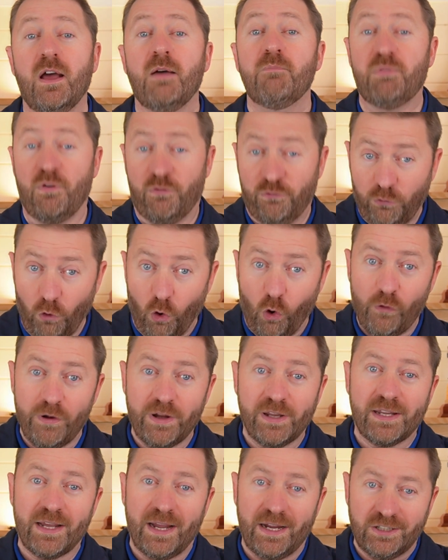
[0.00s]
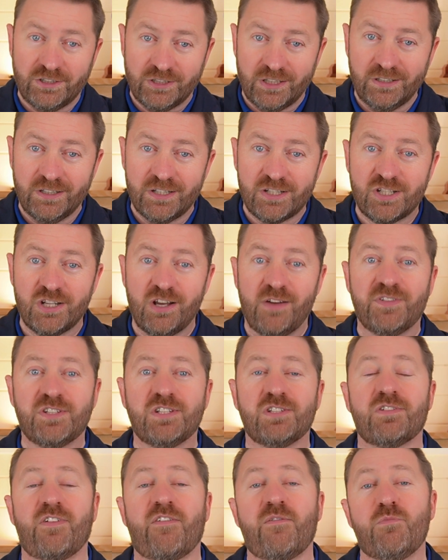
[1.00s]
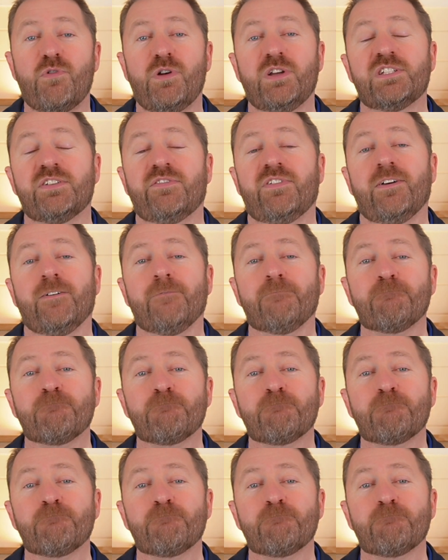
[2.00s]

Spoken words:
before engaging the services of a marine surveyor.